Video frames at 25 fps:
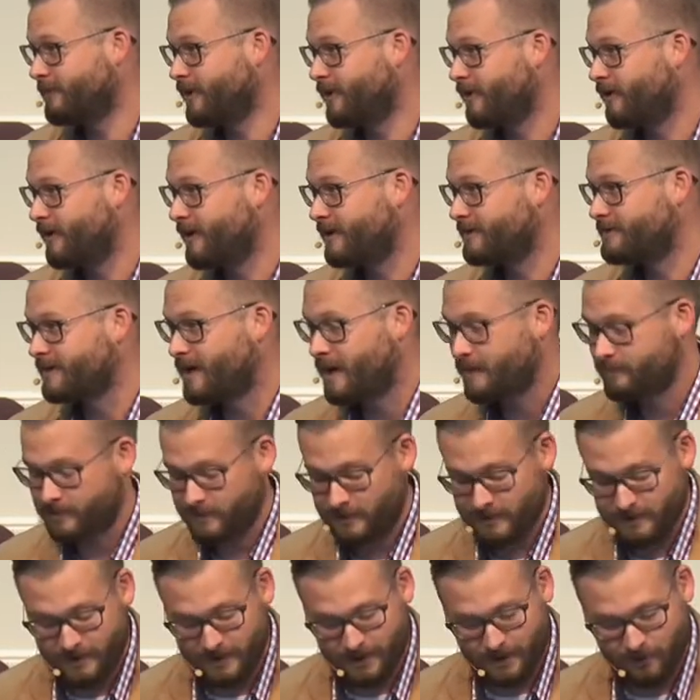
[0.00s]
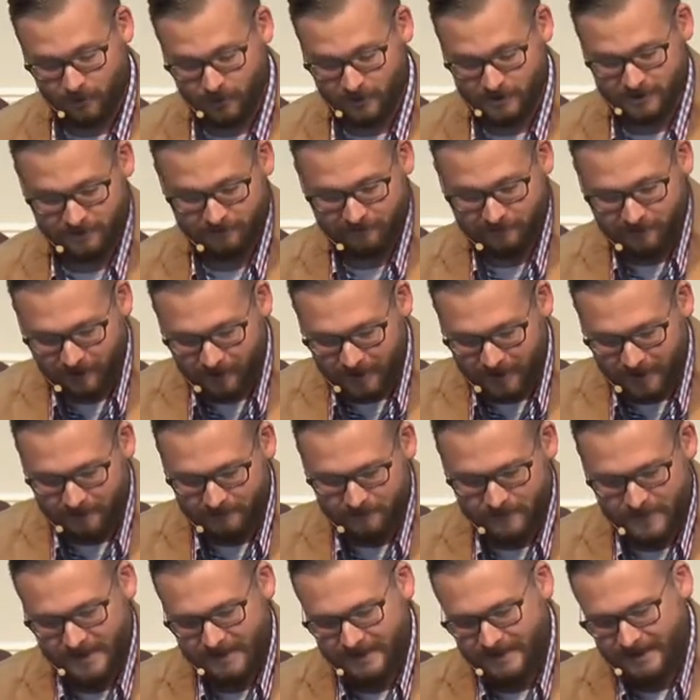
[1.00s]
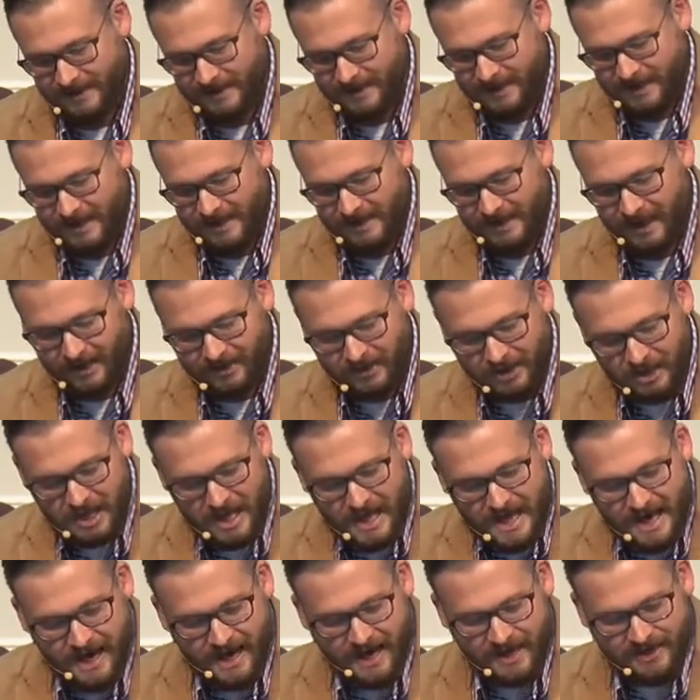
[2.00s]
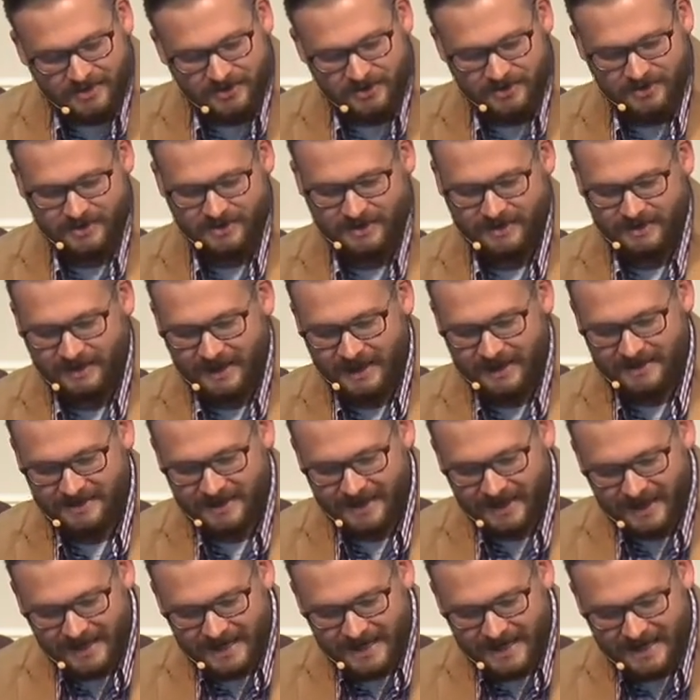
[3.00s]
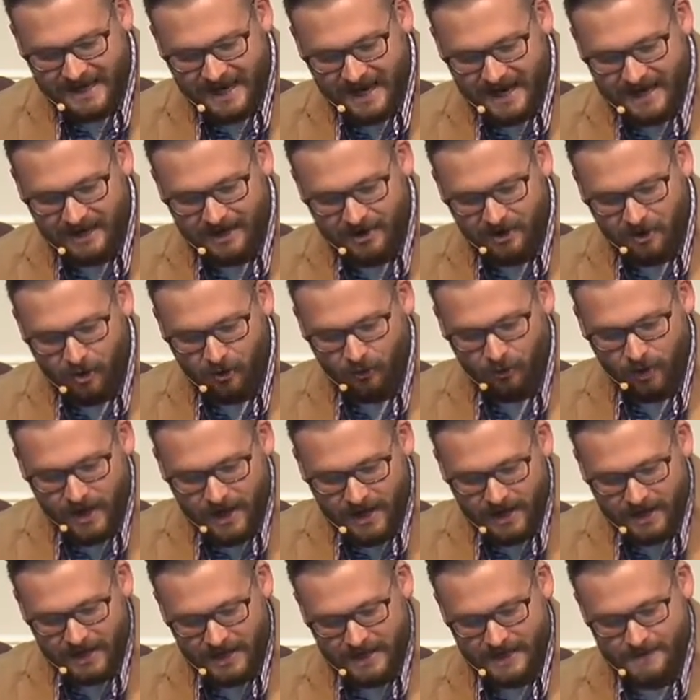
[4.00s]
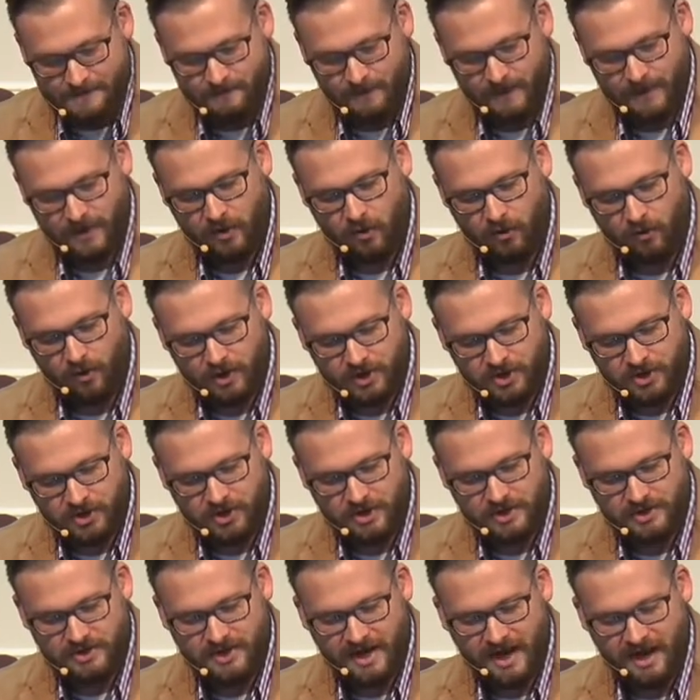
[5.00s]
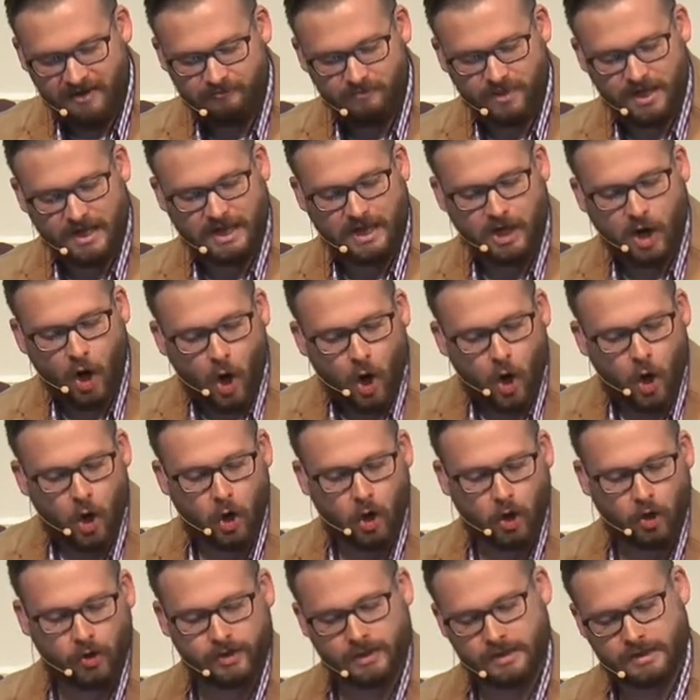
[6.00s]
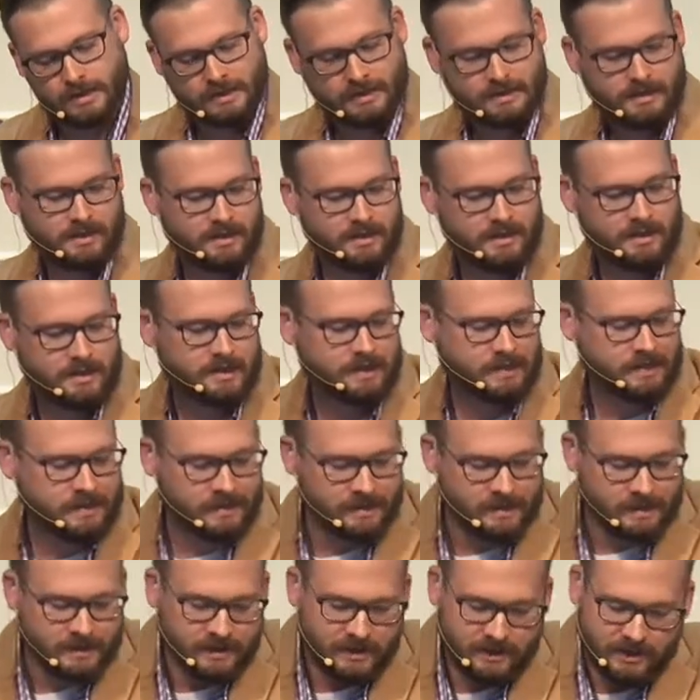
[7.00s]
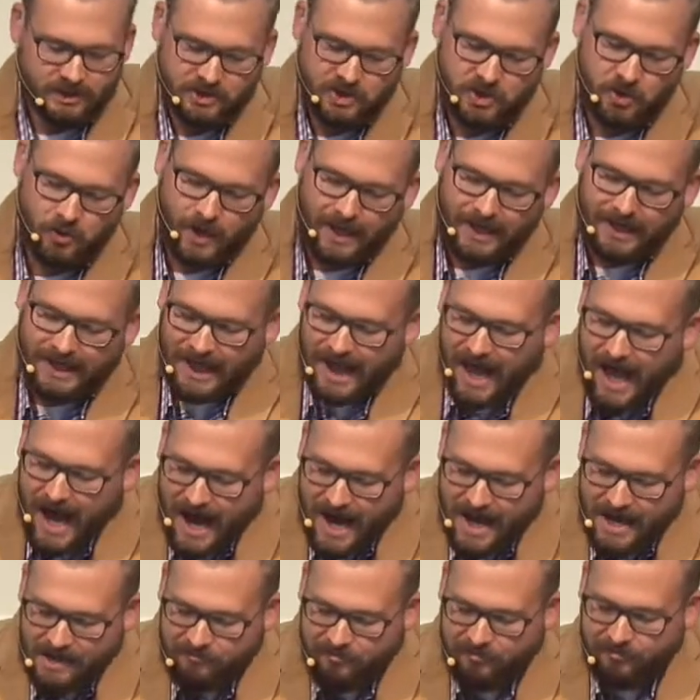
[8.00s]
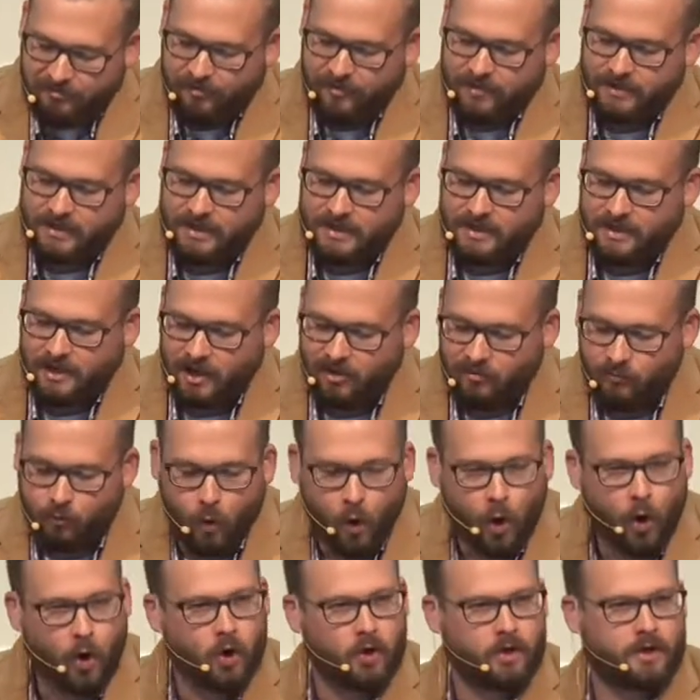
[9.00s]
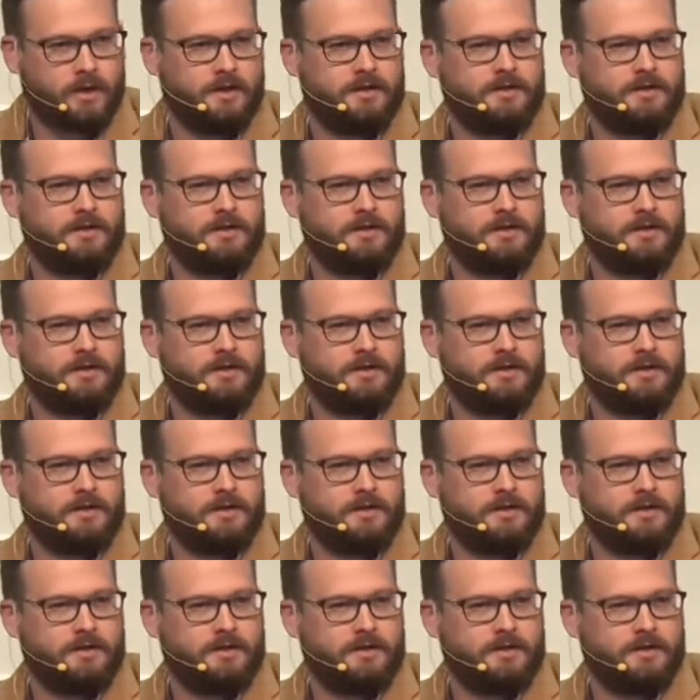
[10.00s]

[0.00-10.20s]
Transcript: All right, I typed it in, it wasn't funny. Nonetheless, as indicated already, Christians have been called to a life of work.